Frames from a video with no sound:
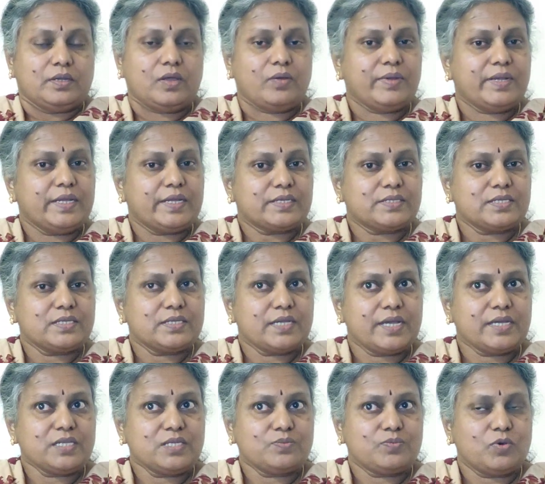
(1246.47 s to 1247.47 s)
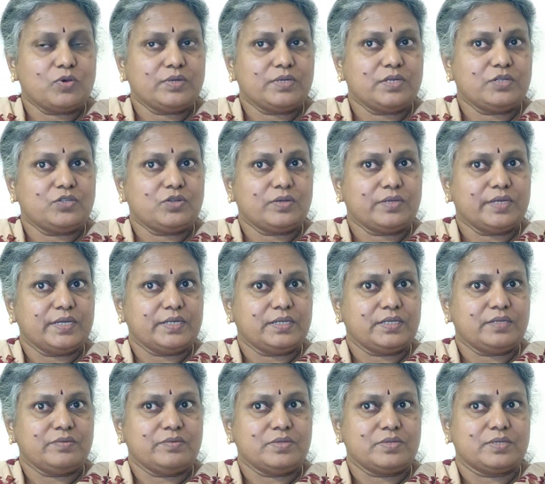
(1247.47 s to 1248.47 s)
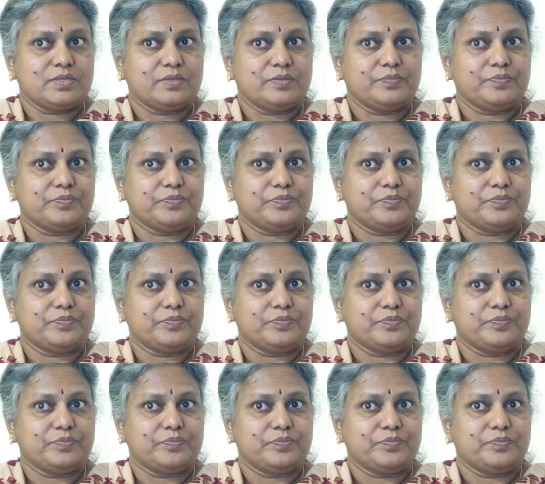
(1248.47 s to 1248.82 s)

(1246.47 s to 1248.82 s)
Now an exercise for interrogatives.